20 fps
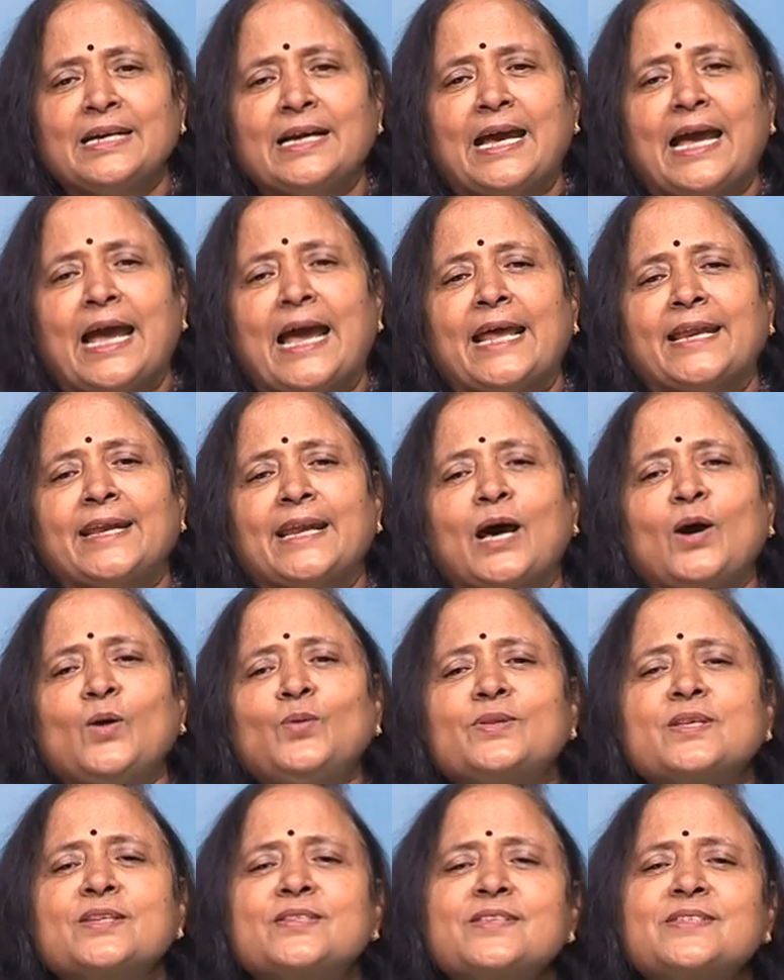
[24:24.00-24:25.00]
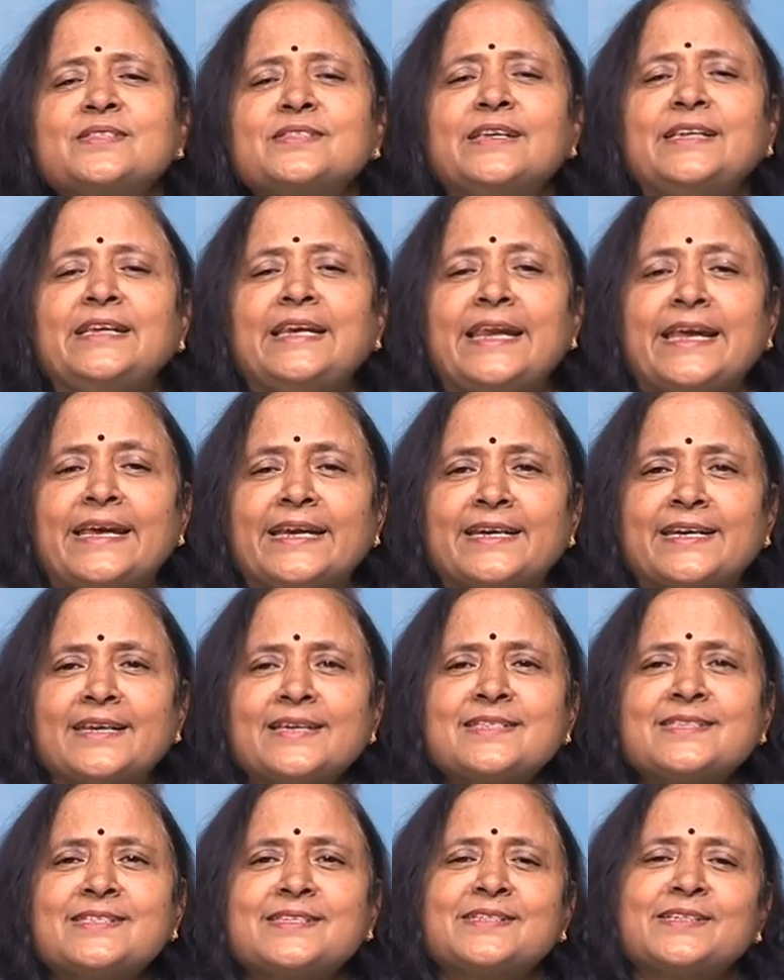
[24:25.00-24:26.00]
And now, this is the
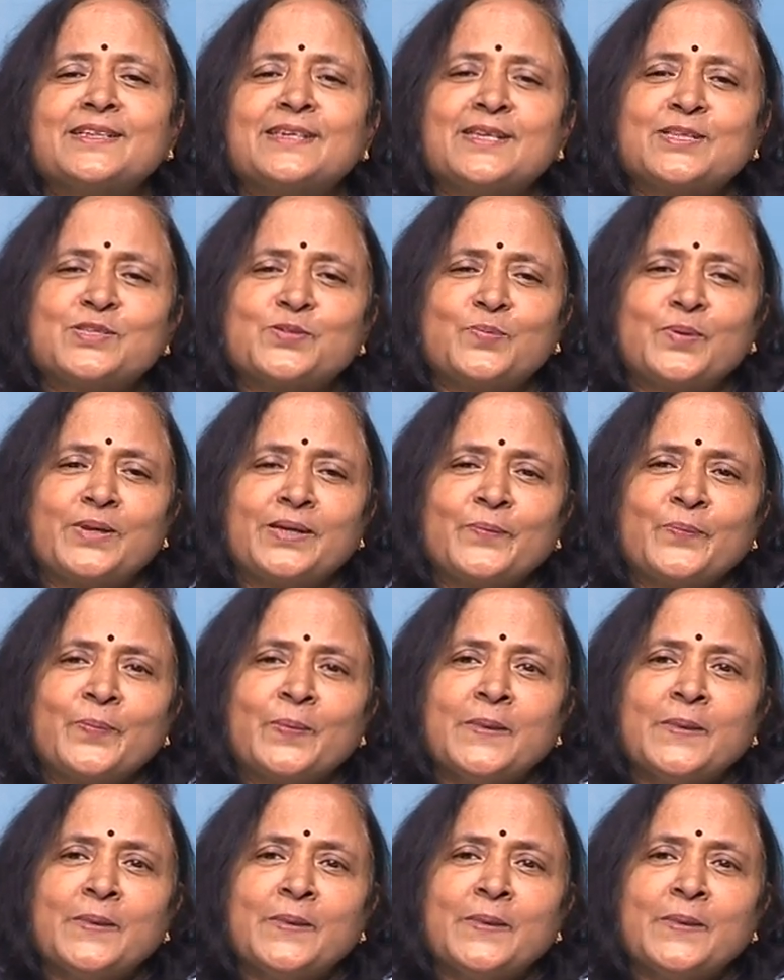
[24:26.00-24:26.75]
latest display.